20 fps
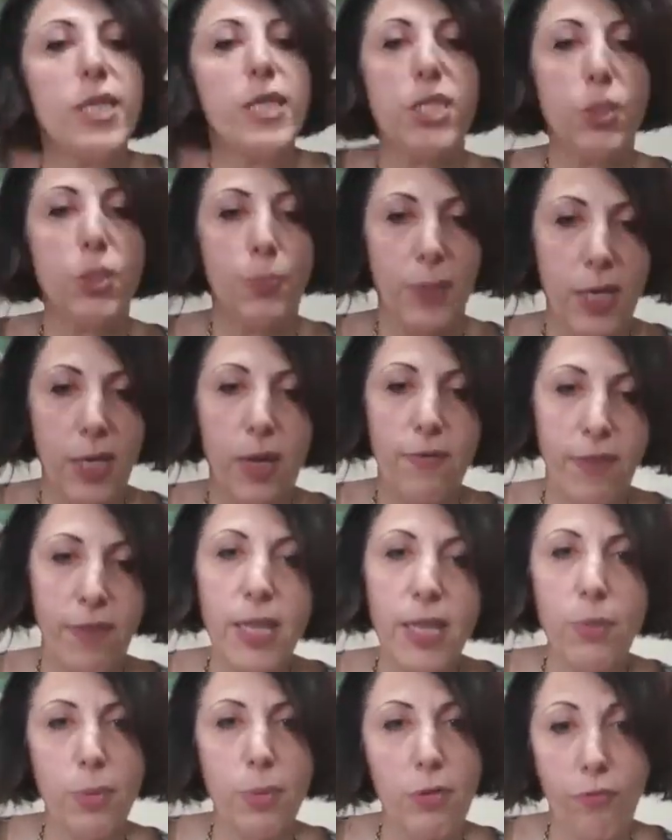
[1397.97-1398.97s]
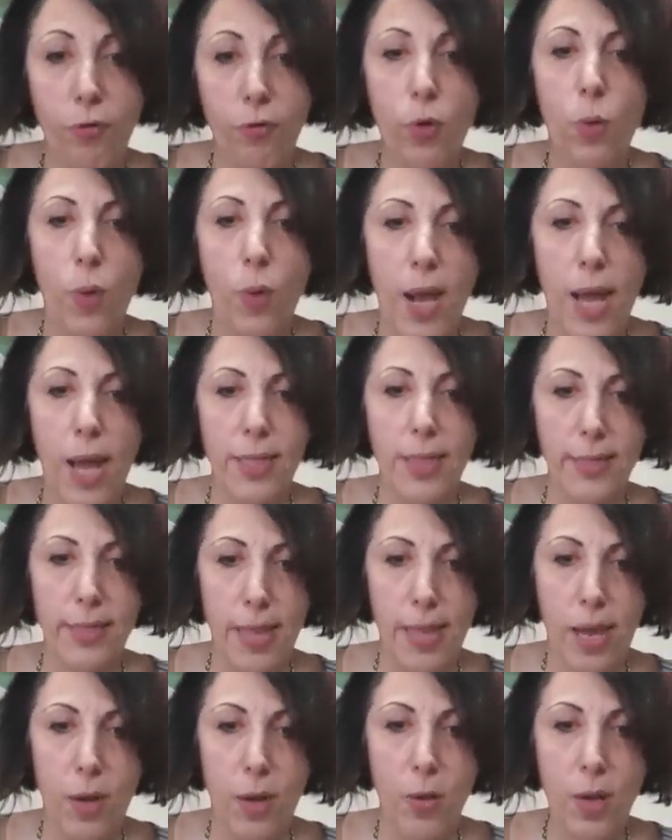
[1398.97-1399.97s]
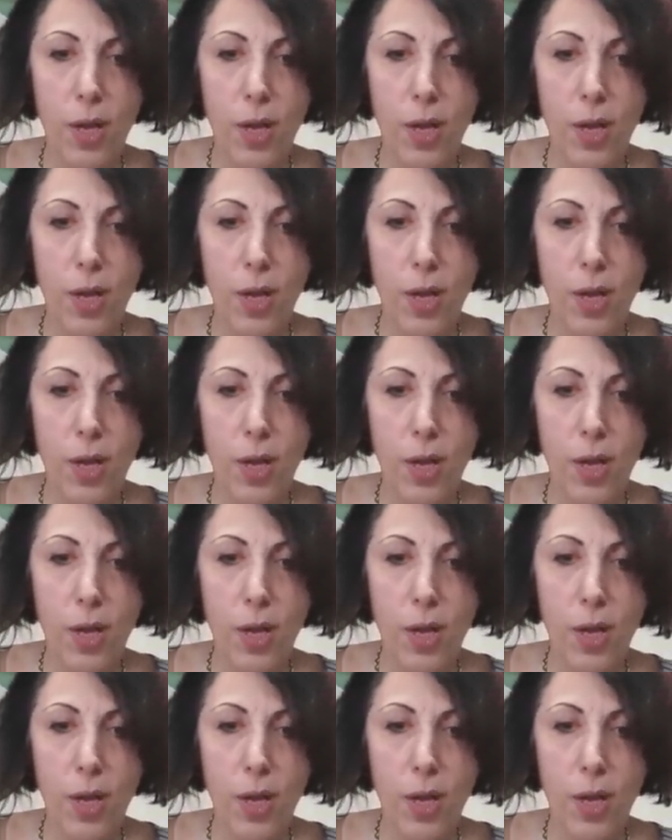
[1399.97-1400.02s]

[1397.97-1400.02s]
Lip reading: It's been available for a while now.